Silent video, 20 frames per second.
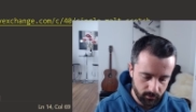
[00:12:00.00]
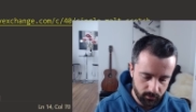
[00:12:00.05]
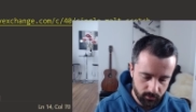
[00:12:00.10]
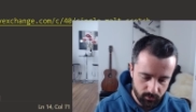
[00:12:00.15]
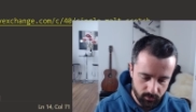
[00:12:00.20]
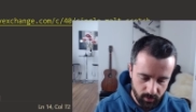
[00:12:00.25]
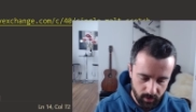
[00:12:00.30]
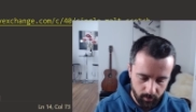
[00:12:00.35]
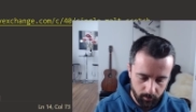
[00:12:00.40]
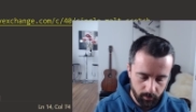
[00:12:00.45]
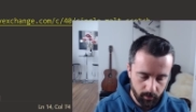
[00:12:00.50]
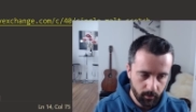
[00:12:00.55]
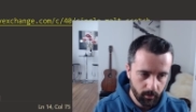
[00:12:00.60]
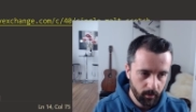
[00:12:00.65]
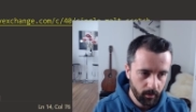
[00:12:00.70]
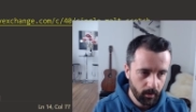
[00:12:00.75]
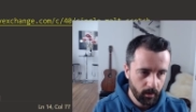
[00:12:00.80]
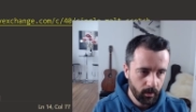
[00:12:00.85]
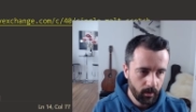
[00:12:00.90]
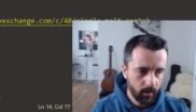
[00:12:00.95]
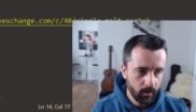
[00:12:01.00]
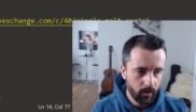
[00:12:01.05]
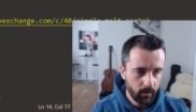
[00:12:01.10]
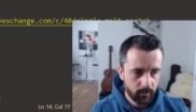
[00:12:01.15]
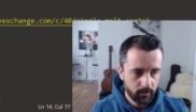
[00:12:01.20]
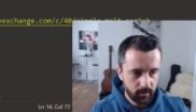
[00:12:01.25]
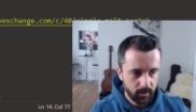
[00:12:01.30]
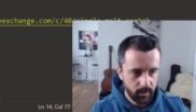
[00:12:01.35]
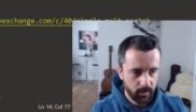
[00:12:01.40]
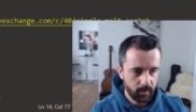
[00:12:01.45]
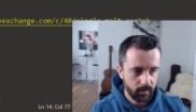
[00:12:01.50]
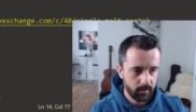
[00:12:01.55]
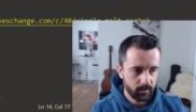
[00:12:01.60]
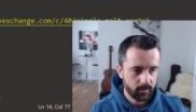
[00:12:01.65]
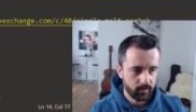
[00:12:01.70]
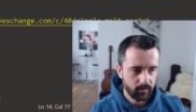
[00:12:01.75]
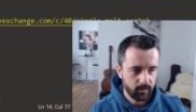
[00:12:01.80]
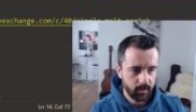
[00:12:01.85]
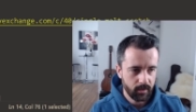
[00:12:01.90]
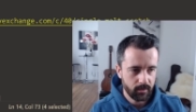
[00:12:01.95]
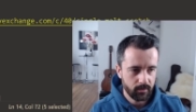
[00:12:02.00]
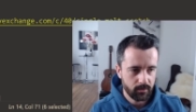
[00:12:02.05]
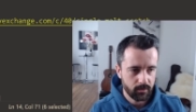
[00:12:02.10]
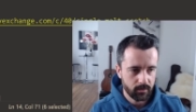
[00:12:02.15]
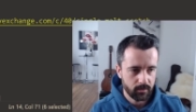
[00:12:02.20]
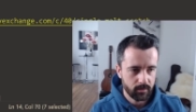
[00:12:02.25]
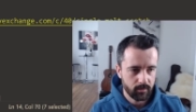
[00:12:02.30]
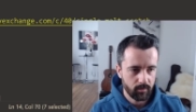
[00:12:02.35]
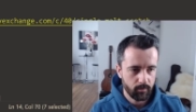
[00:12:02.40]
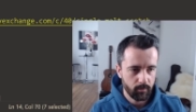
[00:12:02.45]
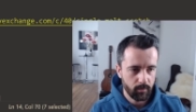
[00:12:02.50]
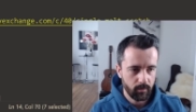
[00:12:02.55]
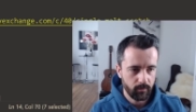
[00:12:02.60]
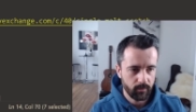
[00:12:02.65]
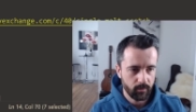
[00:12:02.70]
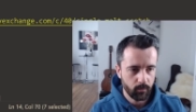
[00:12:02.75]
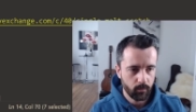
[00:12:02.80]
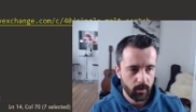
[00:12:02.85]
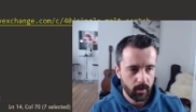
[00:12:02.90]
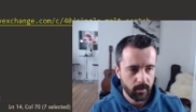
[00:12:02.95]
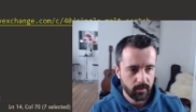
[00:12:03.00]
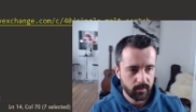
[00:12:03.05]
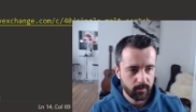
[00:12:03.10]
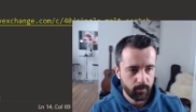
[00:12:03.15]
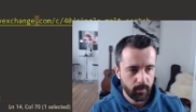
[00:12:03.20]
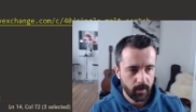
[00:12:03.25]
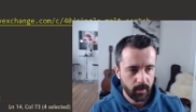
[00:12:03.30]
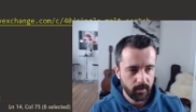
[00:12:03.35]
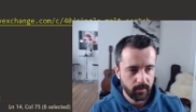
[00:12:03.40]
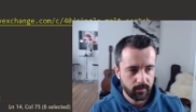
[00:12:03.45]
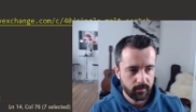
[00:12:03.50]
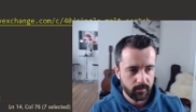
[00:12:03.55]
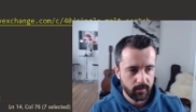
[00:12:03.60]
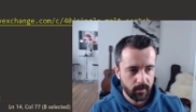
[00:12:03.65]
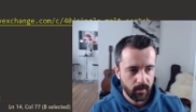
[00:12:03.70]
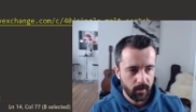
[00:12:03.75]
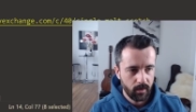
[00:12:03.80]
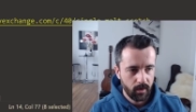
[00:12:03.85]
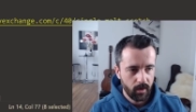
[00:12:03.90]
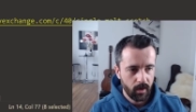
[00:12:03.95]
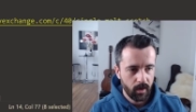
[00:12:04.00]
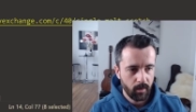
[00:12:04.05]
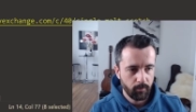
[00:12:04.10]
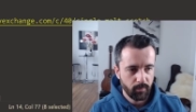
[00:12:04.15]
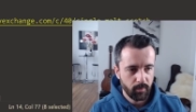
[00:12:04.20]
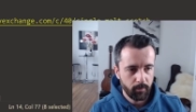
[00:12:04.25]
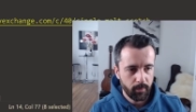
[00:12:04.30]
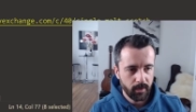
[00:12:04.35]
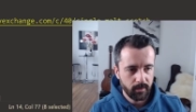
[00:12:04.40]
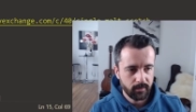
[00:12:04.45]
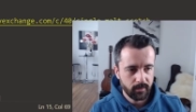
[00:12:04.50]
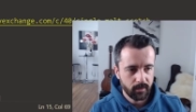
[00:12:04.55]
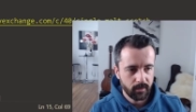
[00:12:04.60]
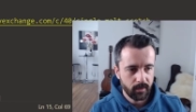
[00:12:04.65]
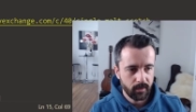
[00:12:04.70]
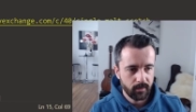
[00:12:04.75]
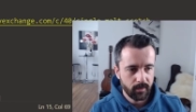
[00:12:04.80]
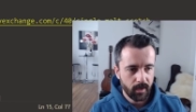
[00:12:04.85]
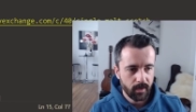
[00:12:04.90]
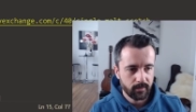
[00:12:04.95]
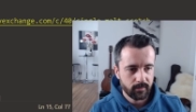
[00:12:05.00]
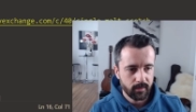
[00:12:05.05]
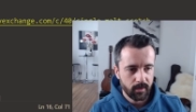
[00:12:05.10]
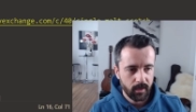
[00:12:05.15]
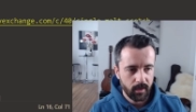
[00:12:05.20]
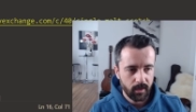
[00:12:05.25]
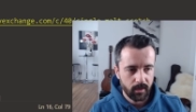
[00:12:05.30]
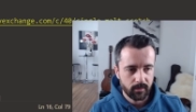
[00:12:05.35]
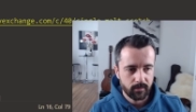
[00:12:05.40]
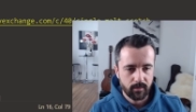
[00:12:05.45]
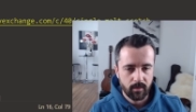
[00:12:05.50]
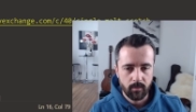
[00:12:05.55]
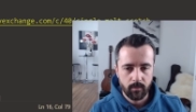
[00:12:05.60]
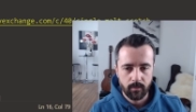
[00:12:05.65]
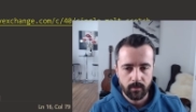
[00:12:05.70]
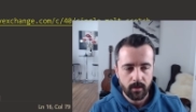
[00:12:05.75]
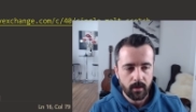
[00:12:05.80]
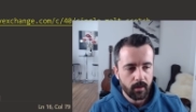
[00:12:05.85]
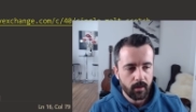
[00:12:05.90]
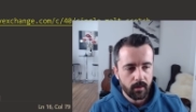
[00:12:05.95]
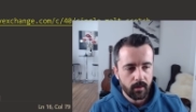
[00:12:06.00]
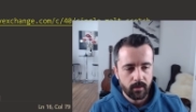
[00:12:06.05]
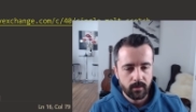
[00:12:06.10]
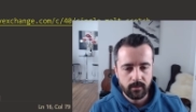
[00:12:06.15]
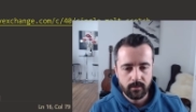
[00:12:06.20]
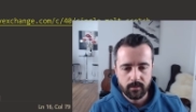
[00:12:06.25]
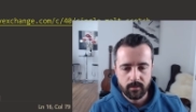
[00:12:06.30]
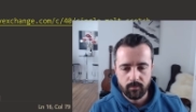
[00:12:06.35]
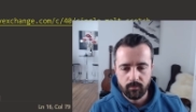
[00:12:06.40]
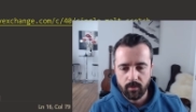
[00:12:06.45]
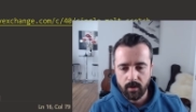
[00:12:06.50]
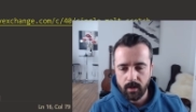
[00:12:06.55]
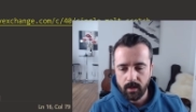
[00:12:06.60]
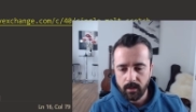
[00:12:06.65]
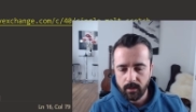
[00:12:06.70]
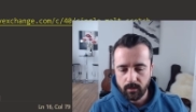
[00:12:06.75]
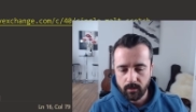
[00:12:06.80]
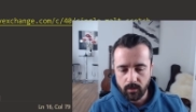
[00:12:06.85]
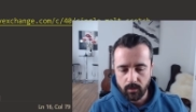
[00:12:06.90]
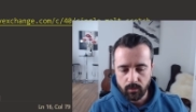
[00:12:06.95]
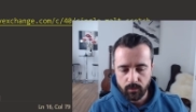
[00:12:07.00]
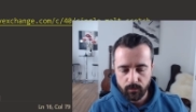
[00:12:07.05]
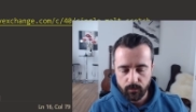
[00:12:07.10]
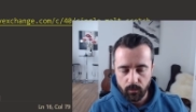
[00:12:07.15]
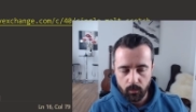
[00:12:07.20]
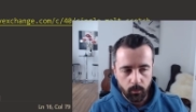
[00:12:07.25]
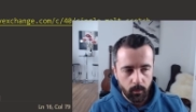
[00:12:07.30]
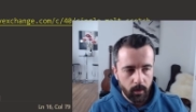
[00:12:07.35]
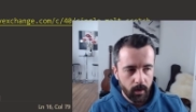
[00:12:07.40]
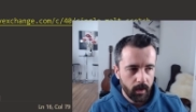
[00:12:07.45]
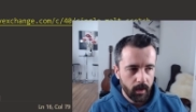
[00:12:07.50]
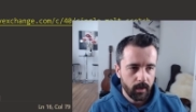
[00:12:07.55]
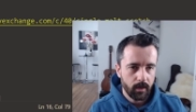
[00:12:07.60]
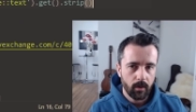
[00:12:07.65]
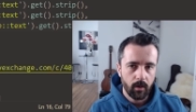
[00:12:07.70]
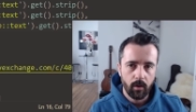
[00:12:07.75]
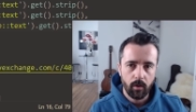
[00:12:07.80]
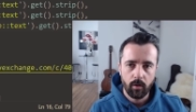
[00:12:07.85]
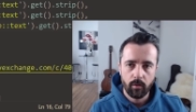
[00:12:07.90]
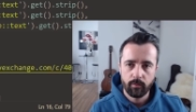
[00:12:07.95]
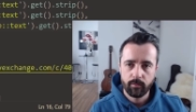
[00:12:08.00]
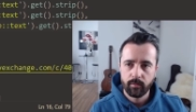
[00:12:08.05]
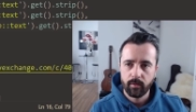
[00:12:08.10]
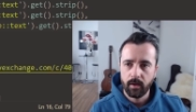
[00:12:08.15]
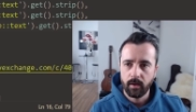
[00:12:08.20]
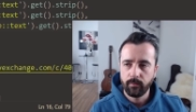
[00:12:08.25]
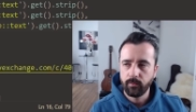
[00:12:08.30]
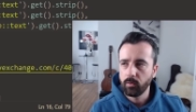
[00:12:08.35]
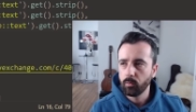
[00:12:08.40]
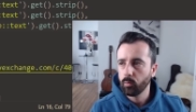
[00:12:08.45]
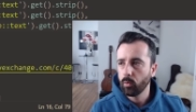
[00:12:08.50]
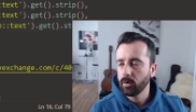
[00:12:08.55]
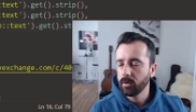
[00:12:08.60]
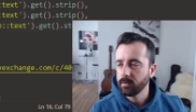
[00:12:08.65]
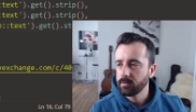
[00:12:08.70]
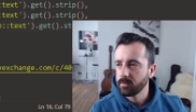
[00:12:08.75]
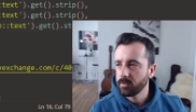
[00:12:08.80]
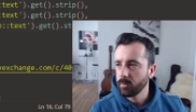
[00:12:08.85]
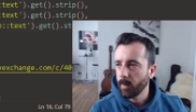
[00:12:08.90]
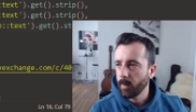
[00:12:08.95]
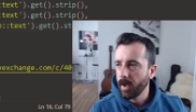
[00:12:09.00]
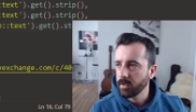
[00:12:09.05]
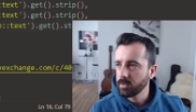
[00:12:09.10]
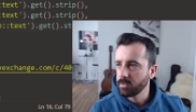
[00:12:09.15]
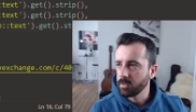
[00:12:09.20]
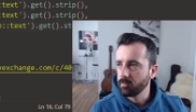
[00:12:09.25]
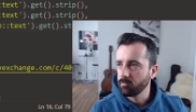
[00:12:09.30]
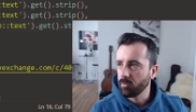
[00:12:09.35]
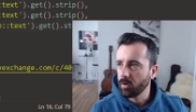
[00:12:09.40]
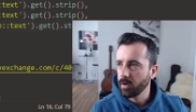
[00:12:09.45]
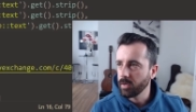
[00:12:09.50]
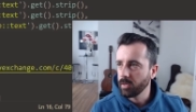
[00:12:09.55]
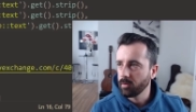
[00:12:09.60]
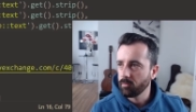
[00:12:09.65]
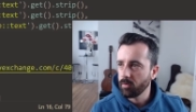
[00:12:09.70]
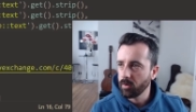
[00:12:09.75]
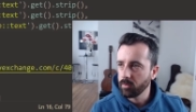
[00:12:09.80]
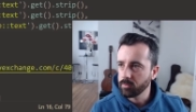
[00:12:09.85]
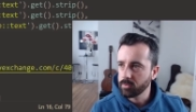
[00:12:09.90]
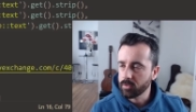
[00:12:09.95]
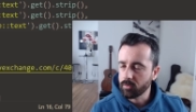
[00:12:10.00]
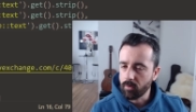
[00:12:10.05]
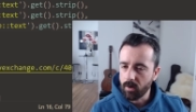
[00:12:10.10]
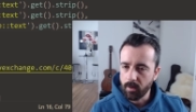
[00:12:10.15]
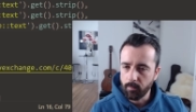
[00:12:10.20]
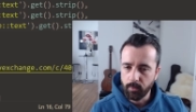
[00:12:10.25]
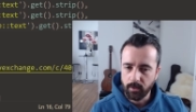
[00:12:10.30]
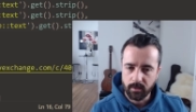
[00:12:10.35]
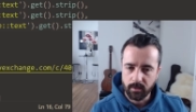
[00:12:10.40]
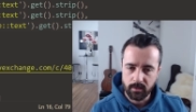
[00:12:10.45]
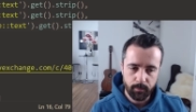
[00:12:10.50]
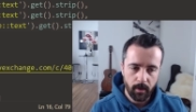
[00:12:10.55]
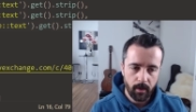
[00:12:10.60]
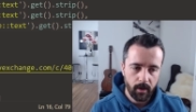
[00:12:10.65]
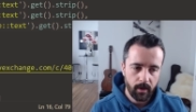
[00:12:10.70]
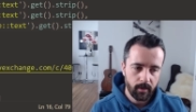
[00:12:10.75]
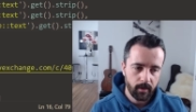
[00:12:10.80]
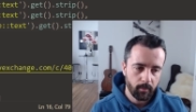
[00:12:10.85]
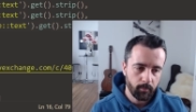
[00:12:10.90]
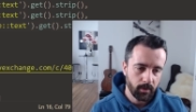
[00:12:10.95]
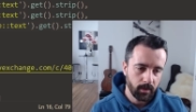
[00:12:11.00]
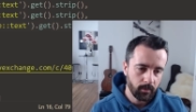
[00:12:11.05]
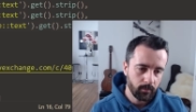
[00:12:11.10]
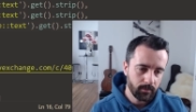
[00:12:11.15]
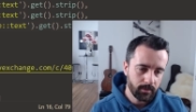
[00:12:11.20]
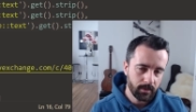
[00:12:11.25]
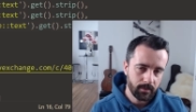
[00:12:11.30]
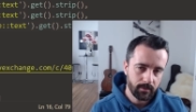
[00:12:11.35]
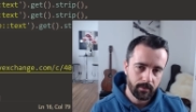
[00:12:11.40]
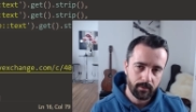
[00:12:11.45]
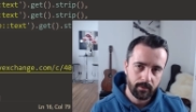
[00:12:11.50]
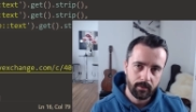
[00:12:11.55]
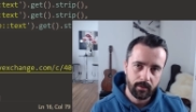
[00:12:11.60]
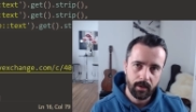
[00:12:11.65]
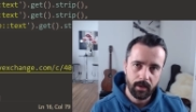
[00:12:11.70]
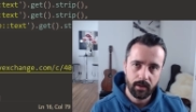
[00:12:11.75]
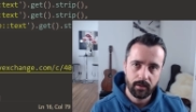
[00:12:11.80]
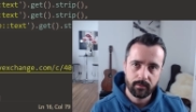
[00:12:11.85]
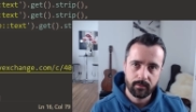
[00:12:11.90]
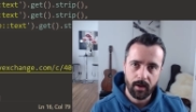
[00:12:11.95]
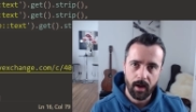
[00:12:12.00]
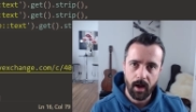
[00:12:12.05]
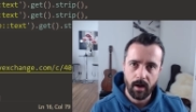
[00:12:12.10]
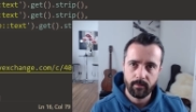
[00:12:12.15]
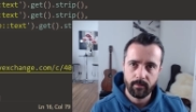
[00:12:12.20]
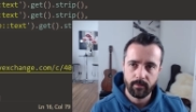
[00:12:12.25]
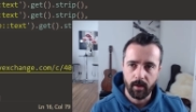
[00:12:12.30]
strip onto each of these just to remove the white space. Um, but basically that's it. So this is a really useful way of if you wanted to actually write your own scrapy spider, but you didn't need to have